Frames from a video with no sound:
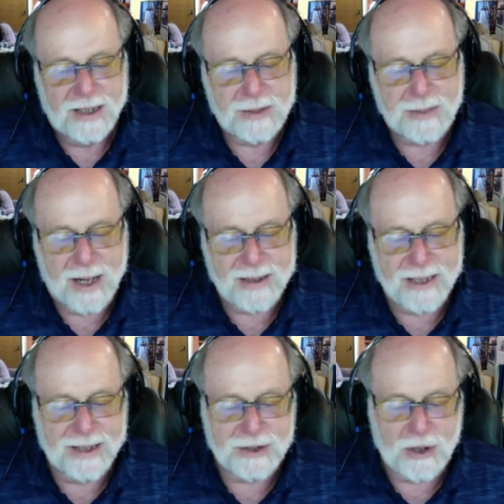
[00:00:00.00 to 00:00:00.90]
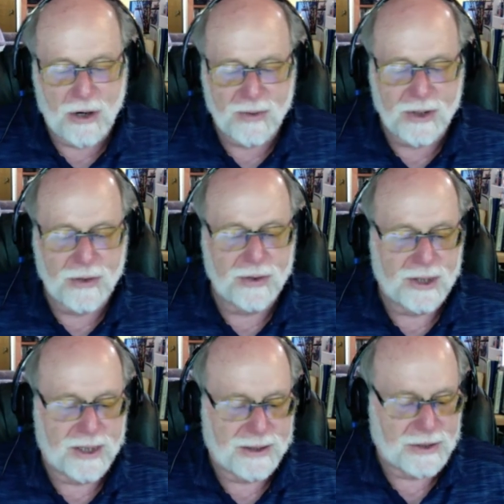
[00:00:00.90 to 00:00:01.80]
These podcasts are
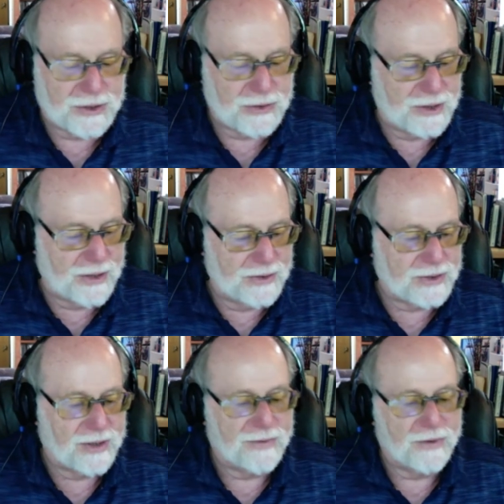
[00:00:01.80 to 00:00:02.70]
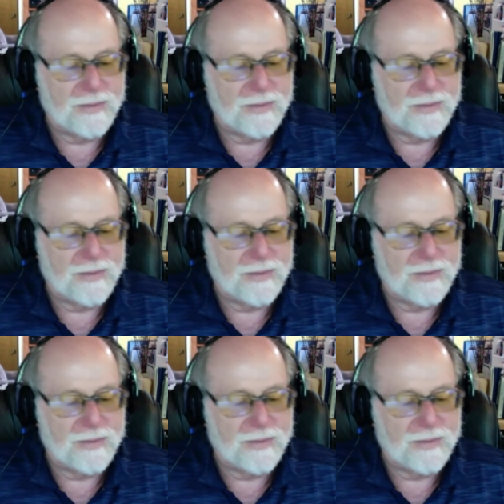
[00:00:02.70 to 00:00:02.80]
recorded at the studios of